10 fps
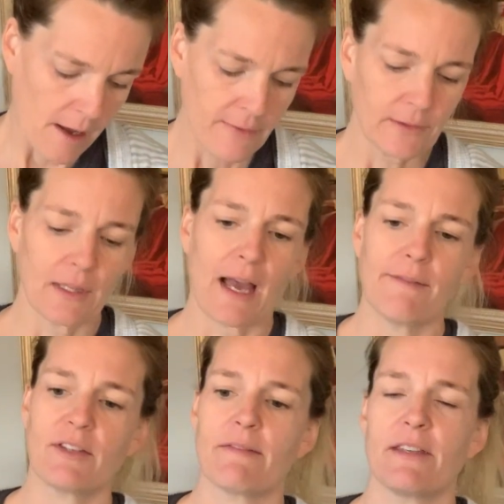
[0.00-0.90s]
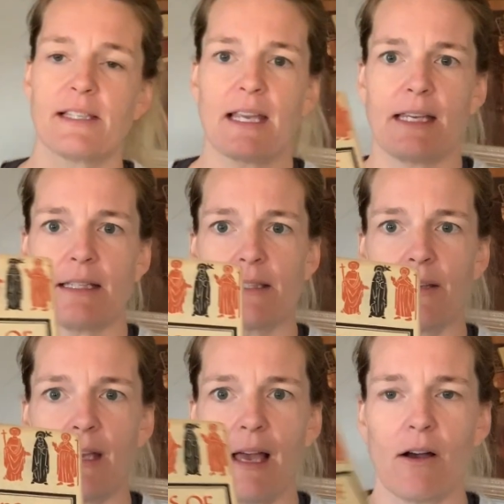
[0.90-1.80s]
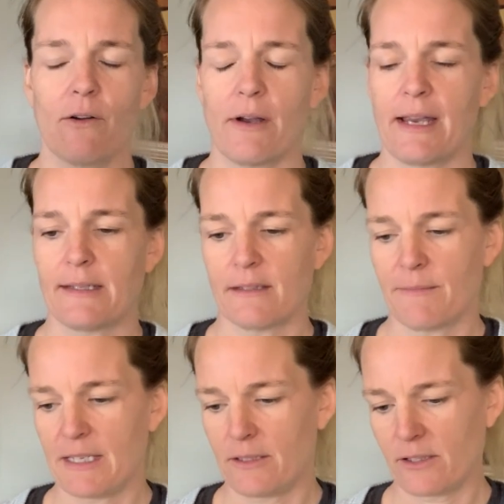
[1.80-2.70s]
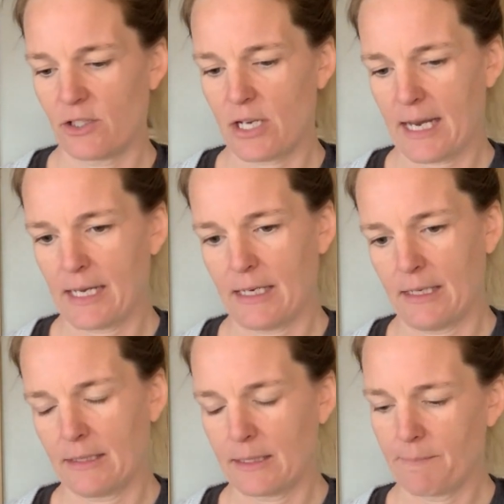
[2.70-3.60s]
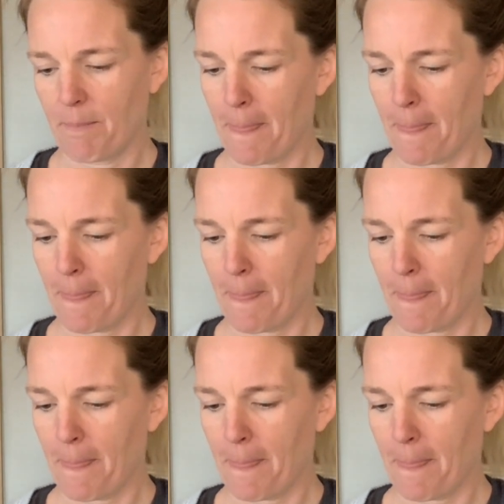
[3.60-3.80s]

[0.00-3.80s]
The Lives of the Saints. Look at how handsome that dust jacket is.